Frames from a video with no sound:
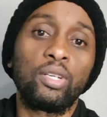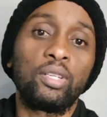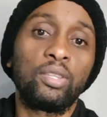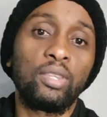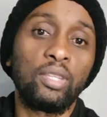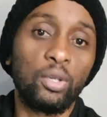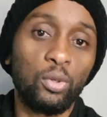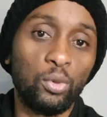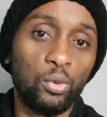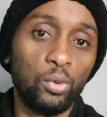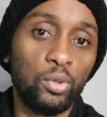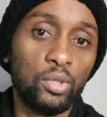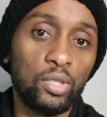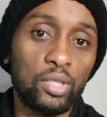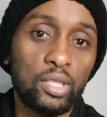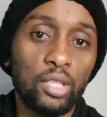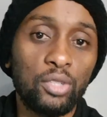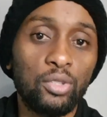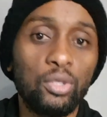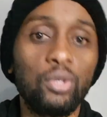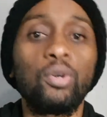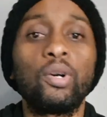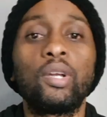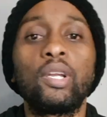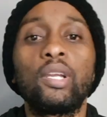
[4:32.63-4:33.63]
the goods that
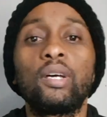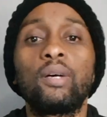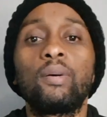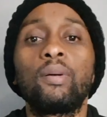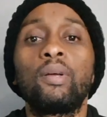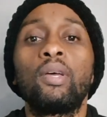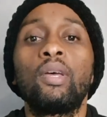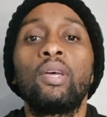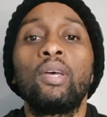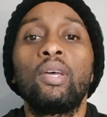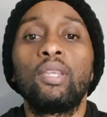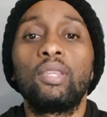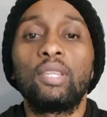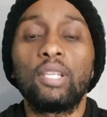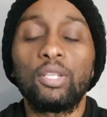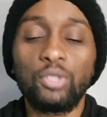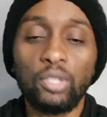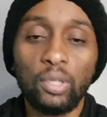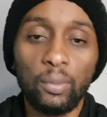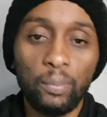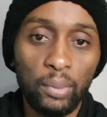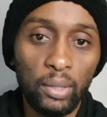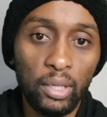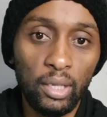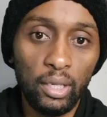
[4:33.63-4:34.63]
you're
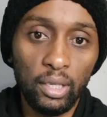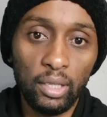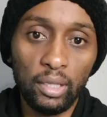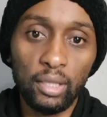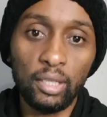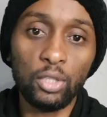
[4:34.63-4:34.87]
paying,